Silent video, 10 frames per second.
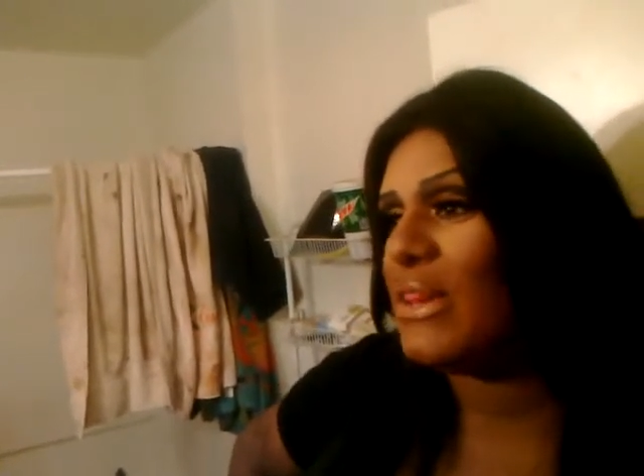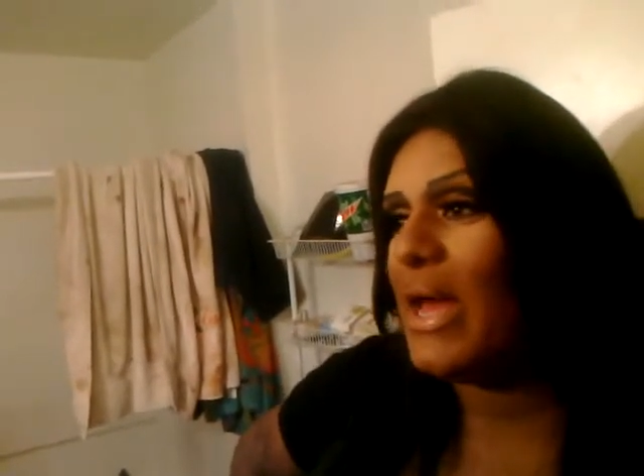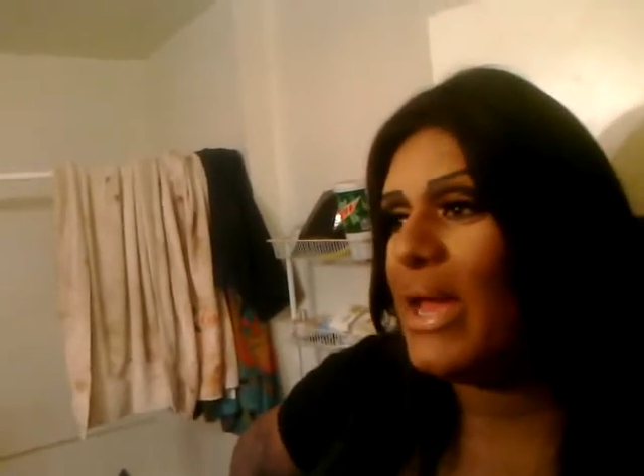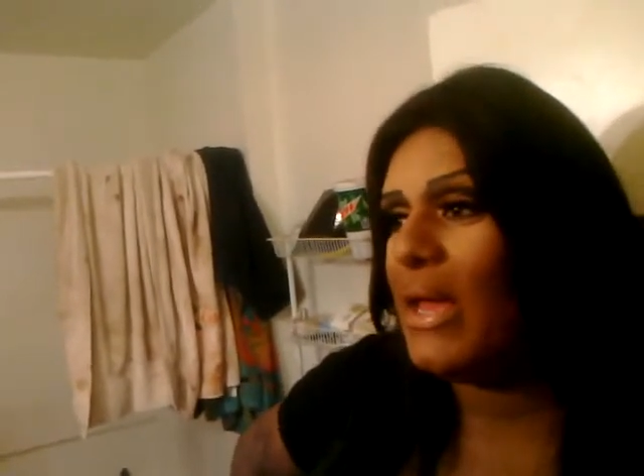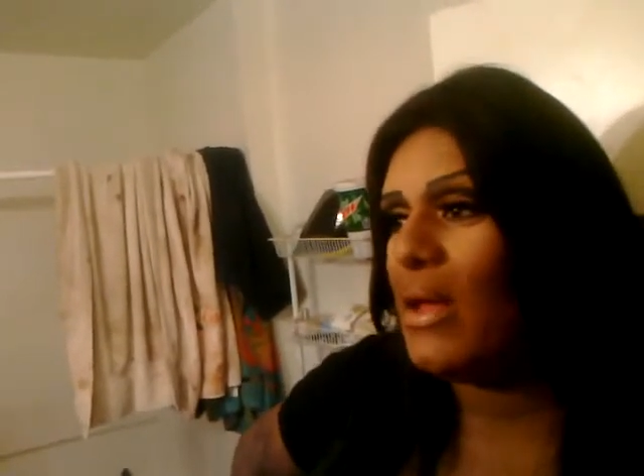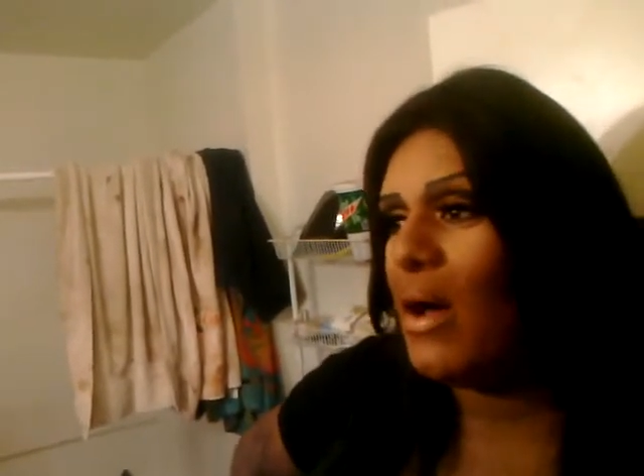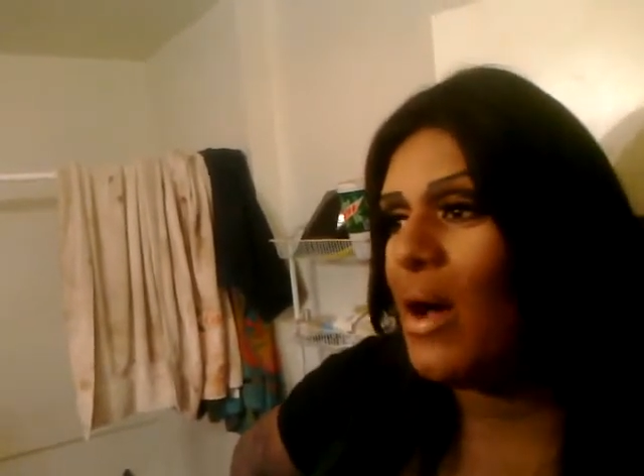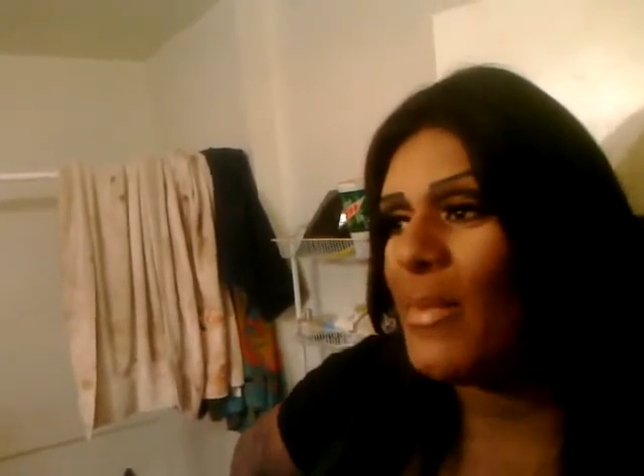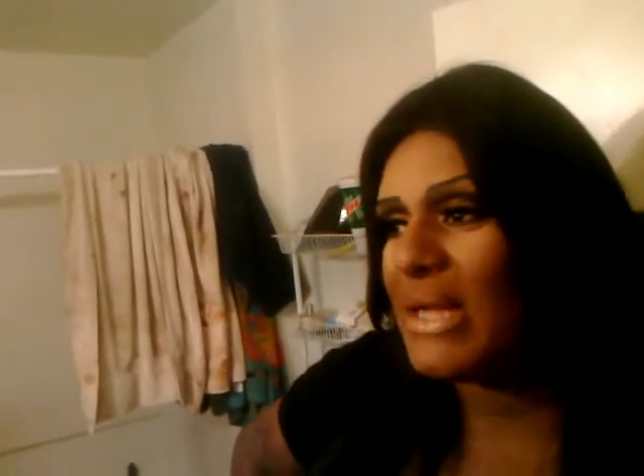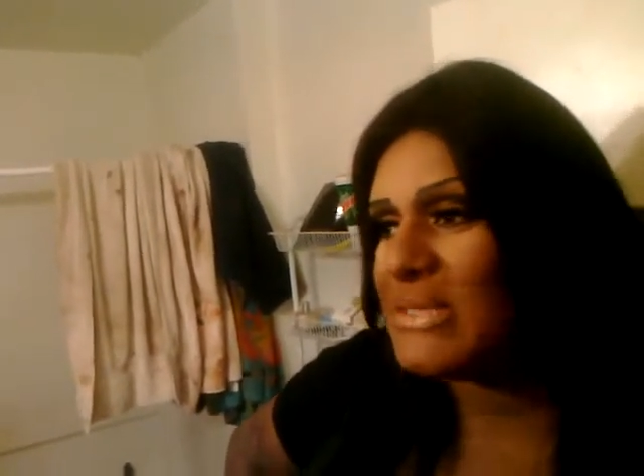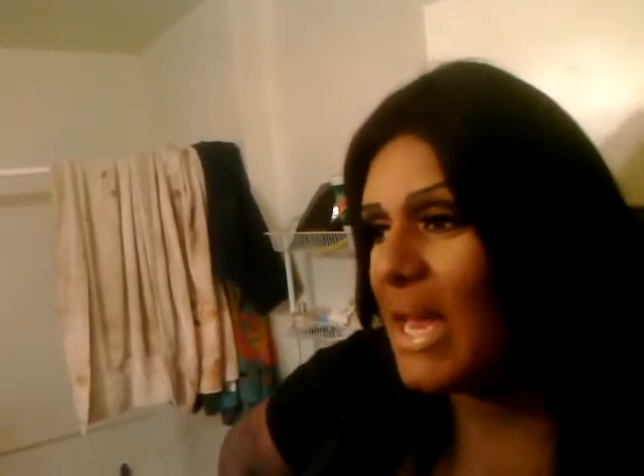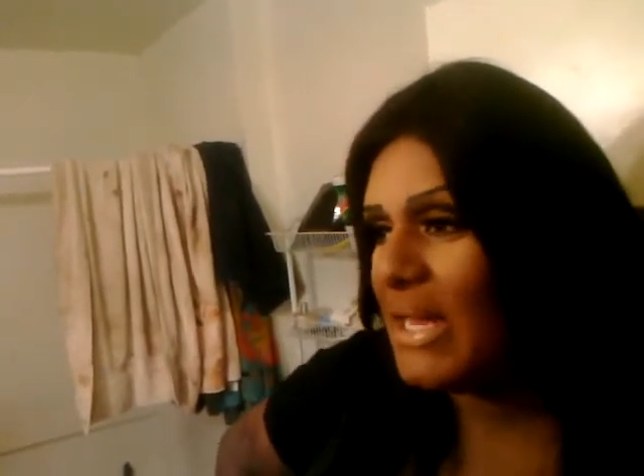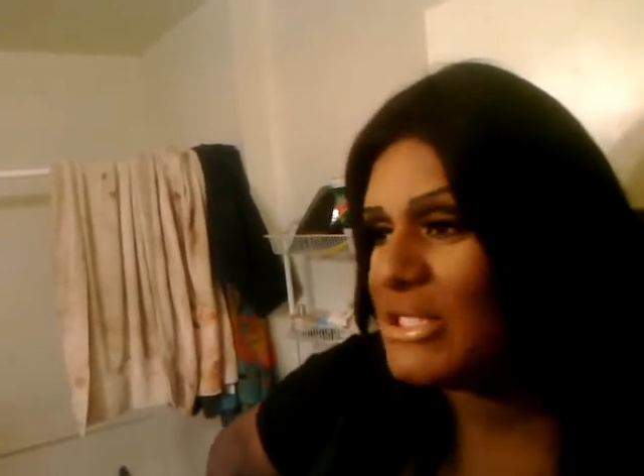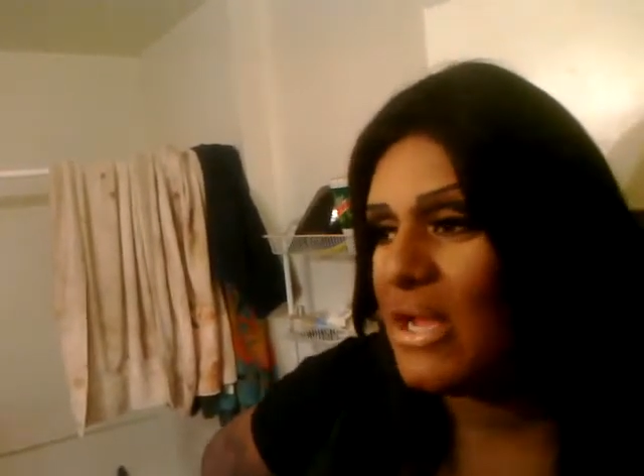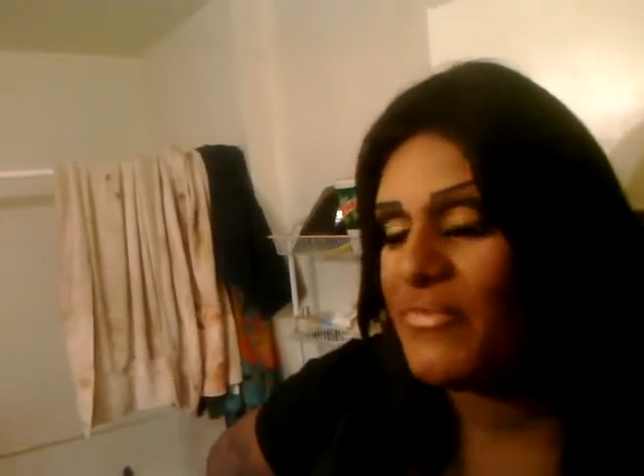like, all my
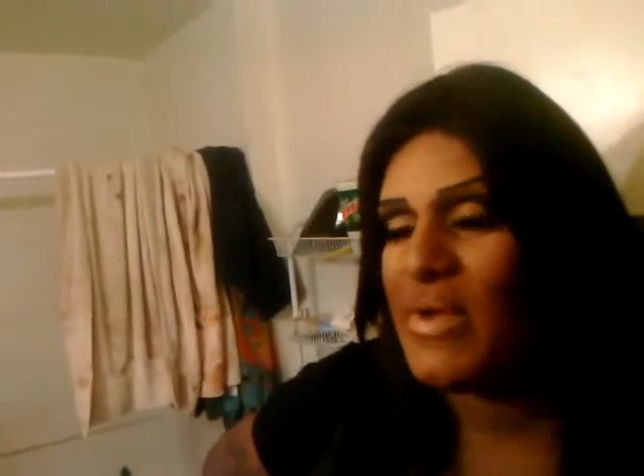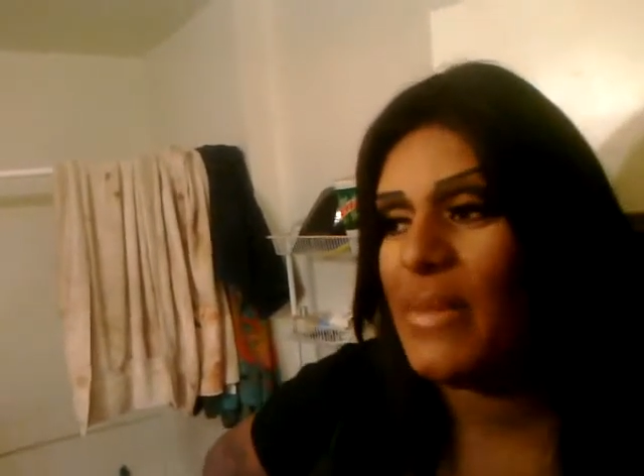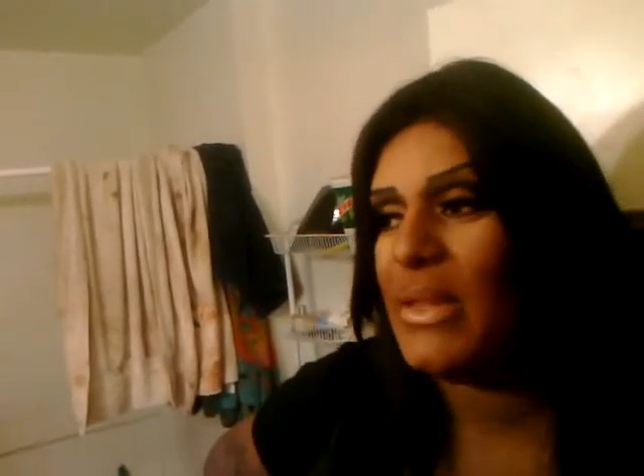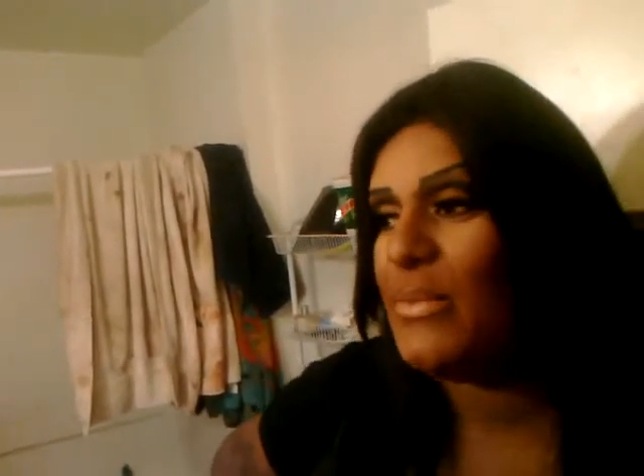Tiny Chat family,